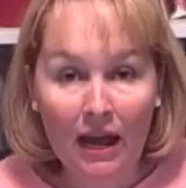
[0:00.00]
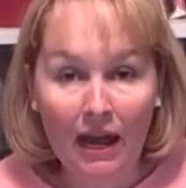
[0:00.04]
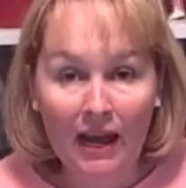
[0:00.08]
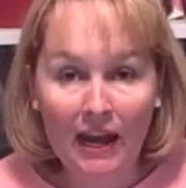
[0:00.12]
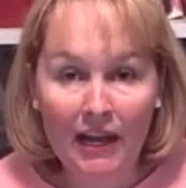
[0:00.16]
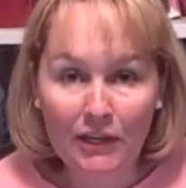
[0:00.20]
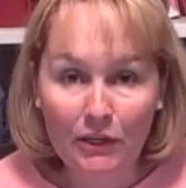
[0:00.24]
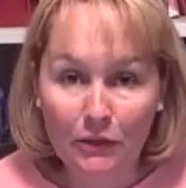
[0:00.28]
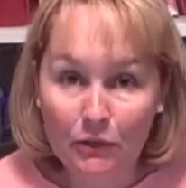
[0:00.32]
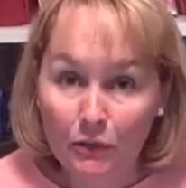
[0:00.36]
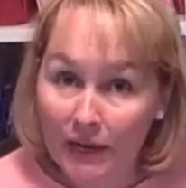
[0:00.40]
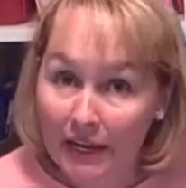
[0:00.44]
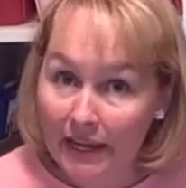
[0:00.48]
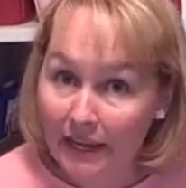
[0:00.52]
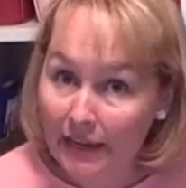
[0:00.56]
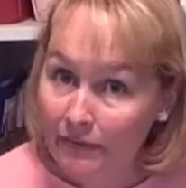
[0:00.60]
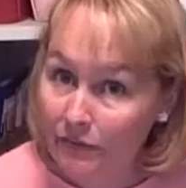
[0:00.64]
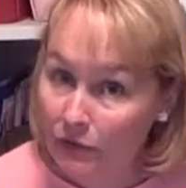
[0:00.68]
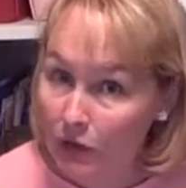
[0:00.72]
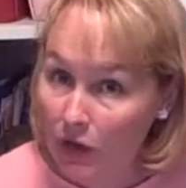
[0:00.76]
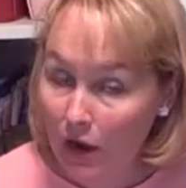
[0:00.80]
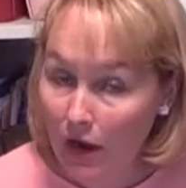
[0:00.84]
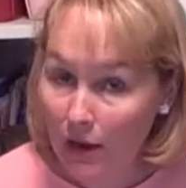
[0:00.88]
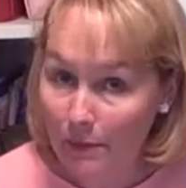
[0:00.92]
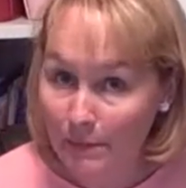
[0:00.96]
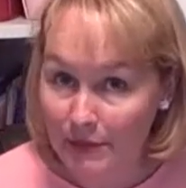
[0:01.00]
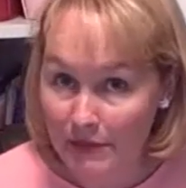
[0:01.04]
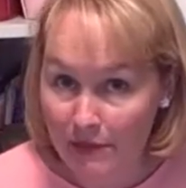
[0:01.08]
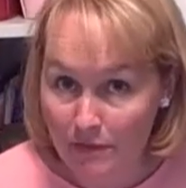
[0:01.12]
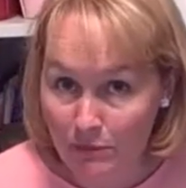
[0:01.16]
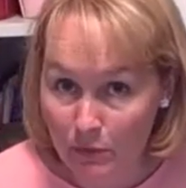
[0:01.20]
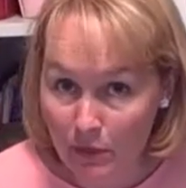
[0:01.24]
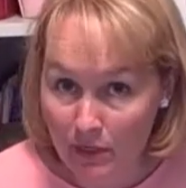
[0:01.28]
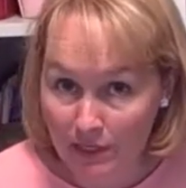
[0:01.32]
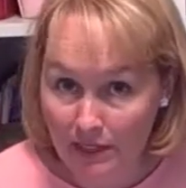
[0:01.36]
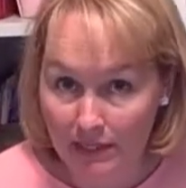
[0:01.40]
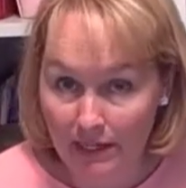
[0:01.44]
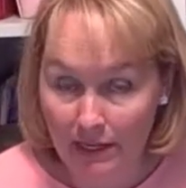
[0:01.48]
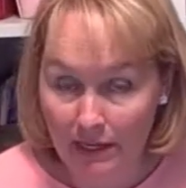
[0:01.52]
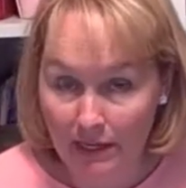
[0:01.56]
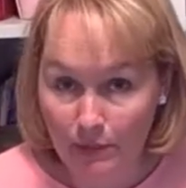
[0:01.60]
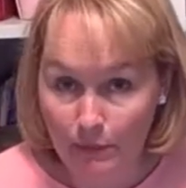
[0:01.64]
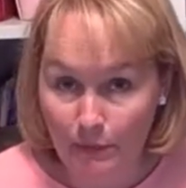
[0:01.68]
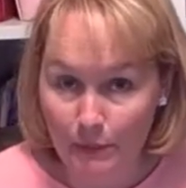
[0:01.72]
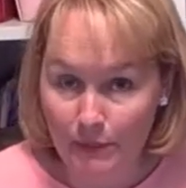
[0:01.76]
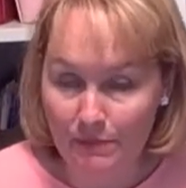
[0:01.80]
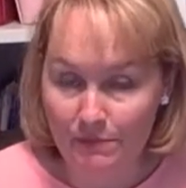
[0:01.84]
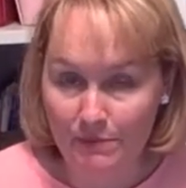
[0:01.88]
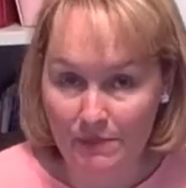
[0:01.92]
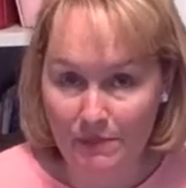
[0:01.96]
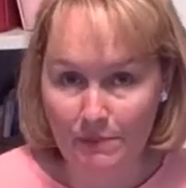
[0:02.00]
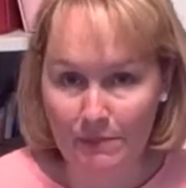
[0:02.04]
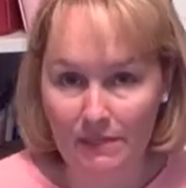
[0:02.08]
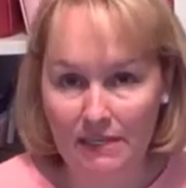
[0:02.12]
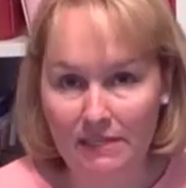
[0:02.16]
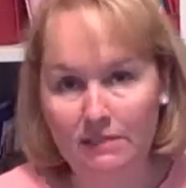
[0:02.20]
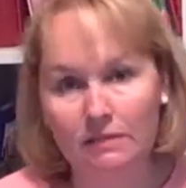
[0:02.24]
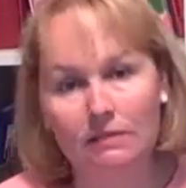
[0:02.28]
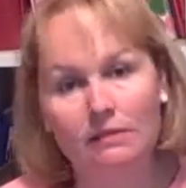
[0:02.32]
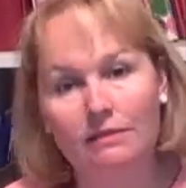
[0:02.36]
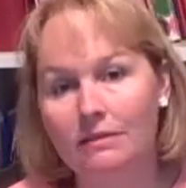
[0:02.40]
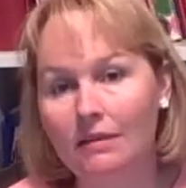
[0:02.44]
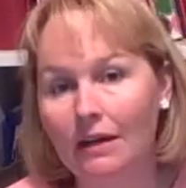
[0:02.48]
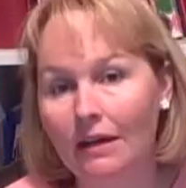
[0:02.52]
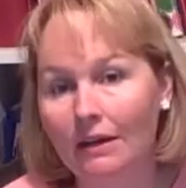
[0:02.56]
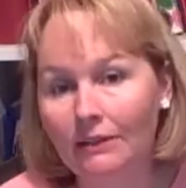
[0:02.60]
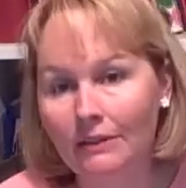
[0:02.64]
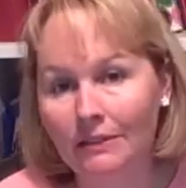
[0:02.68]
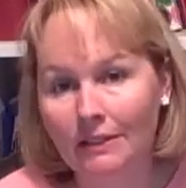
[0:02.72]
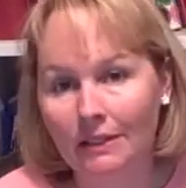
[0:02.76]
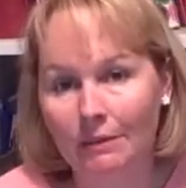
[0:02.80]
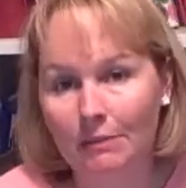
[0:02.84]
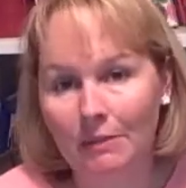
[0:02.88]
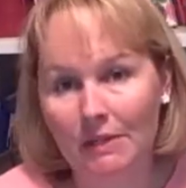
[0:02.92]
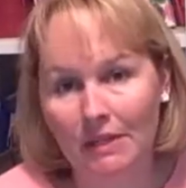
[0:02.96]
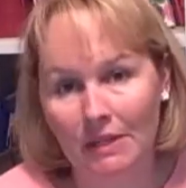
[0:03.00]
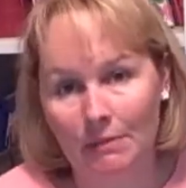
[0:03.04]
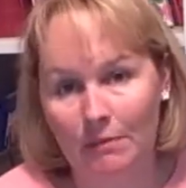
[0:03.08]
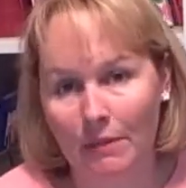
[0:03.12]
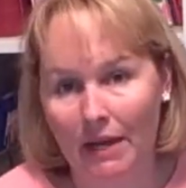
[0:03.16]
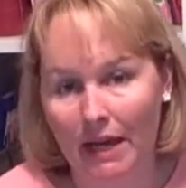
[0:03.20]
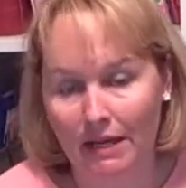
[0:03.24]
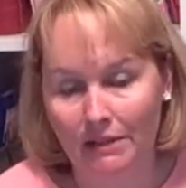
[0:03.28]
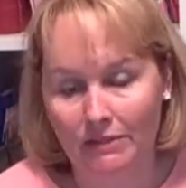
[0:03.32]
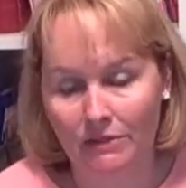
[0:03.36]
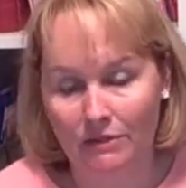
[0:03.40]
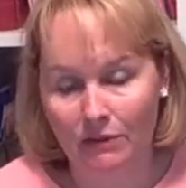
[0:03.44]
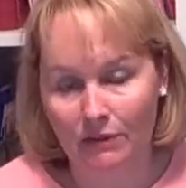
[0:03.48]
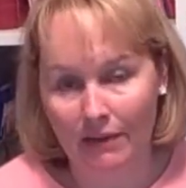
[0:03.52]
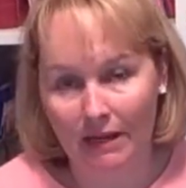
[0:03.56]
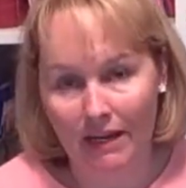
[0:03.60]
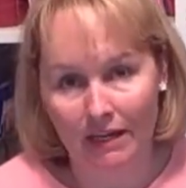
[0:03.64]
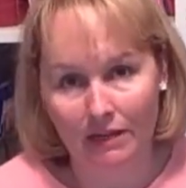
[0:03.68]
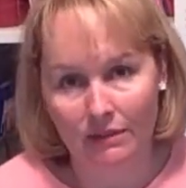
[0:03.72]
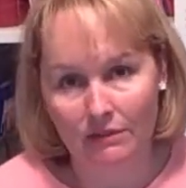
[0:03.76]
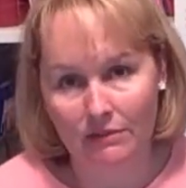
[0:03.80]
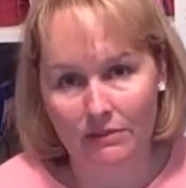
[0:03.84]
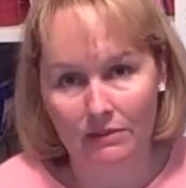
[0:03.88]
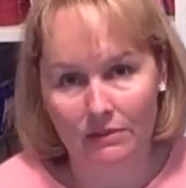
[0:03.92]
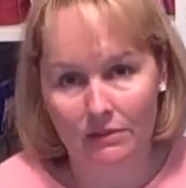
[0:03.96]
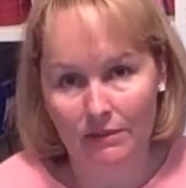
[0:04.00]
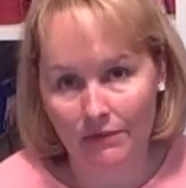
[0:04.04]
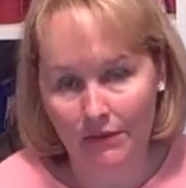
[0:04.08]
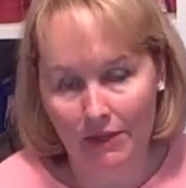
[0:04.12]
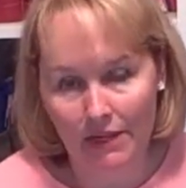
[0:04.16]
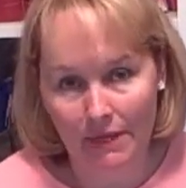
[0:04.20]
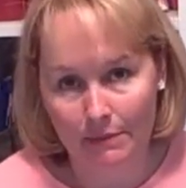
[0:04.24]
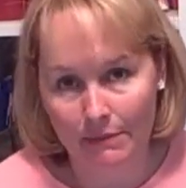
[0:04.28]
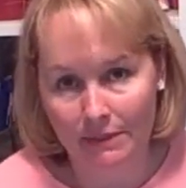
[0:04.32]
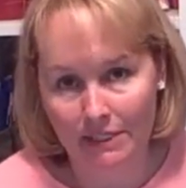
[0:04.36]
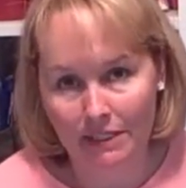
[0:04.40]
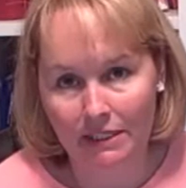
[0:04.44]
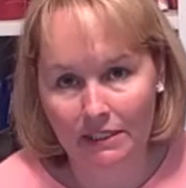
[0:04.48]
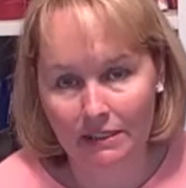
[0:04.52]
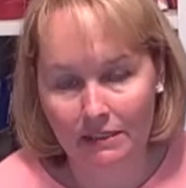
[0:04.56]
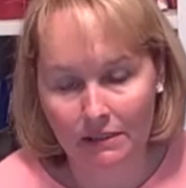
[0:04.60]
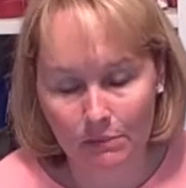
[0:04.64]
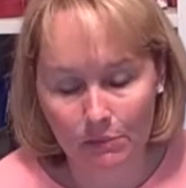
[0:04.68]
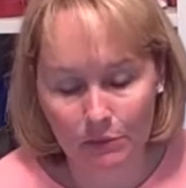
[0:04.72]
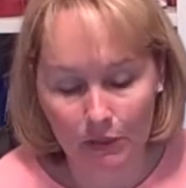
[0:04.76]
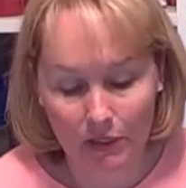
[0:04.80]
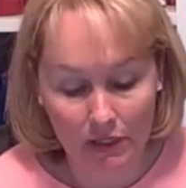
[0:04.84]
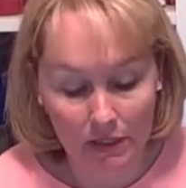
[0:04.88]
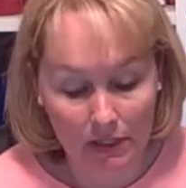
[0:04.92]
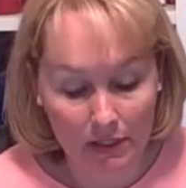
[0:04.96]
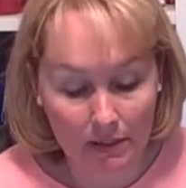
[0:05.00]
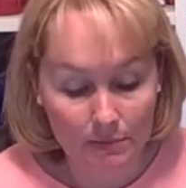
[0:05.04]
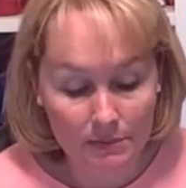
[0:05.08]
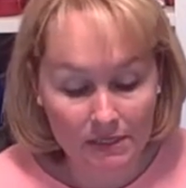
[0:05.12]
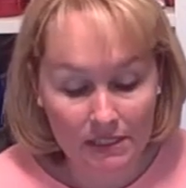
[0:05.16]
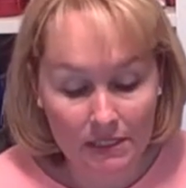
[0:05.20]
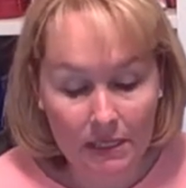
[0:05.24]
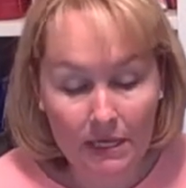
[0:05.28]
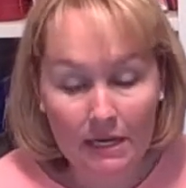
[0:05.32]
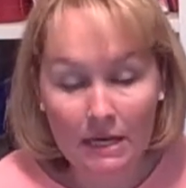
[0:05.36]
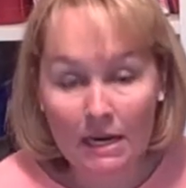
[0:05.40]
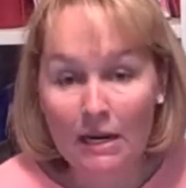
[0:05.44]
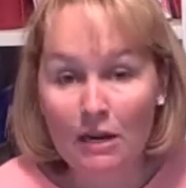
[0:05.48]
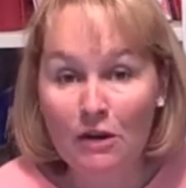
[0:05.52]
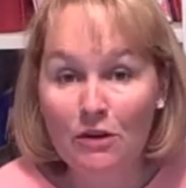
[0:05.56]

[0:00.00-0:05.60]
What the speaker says: I don't have a copy of Molokai with me because it's currently being passed around the family and the book clubs.